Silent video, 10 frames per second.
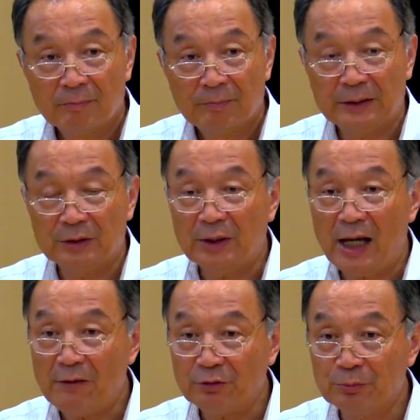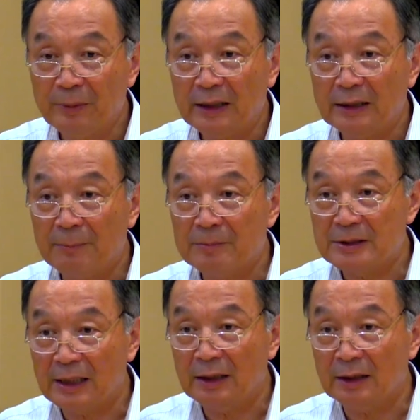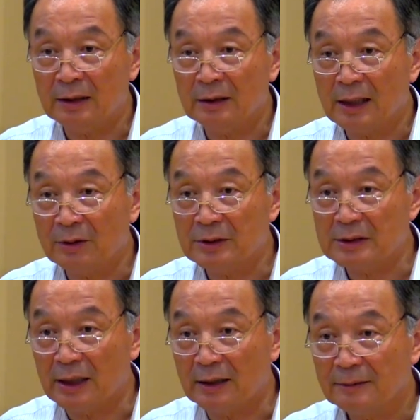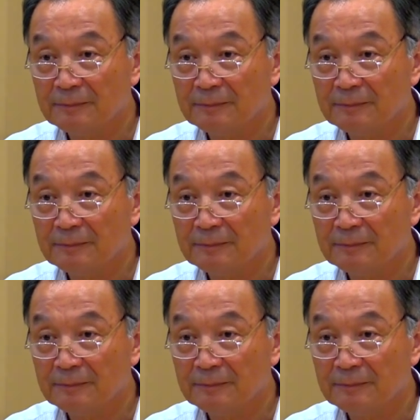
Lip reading: But you have to make them stay in the countryside.